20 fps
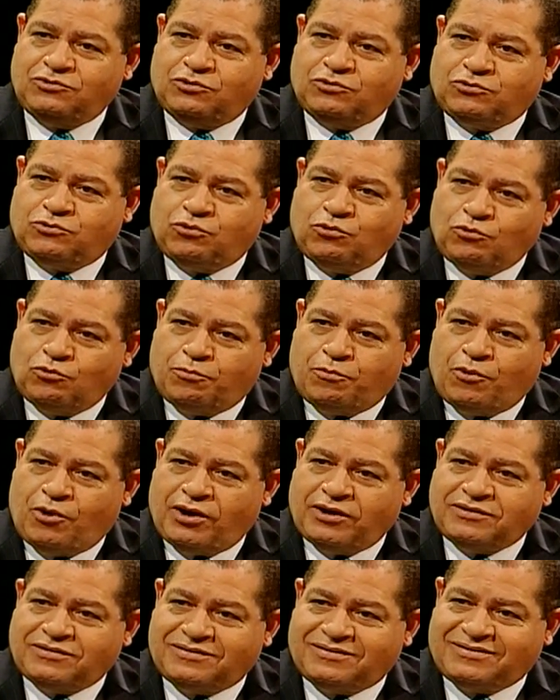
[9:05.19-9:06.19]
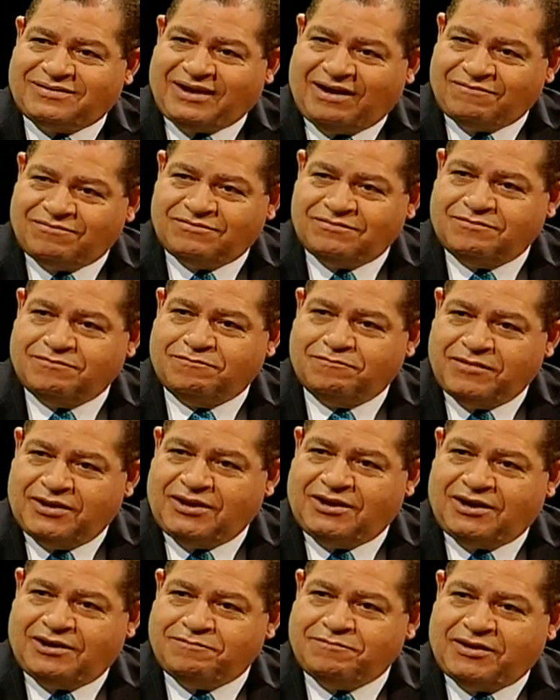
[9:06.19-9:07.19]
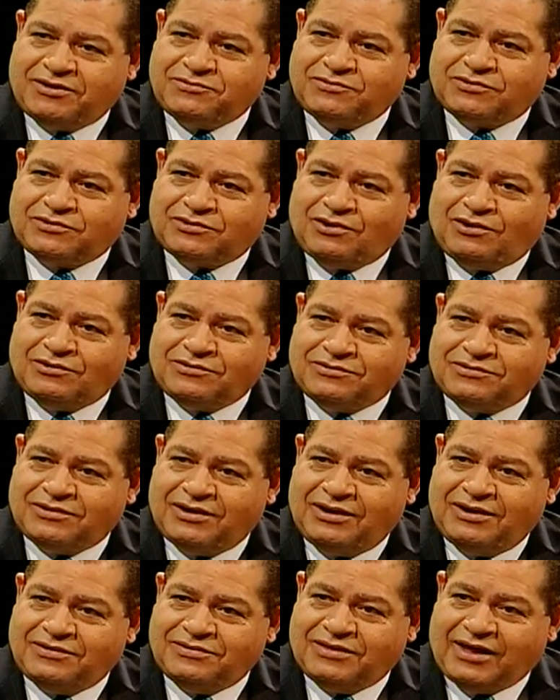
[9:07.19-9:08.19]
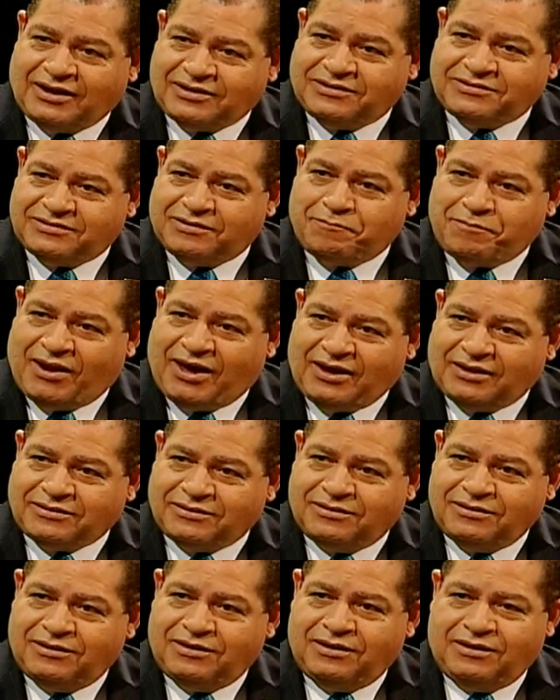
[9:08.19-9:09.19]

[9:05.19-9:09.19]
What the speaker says: to 2.7 million metric tons. That is the plan.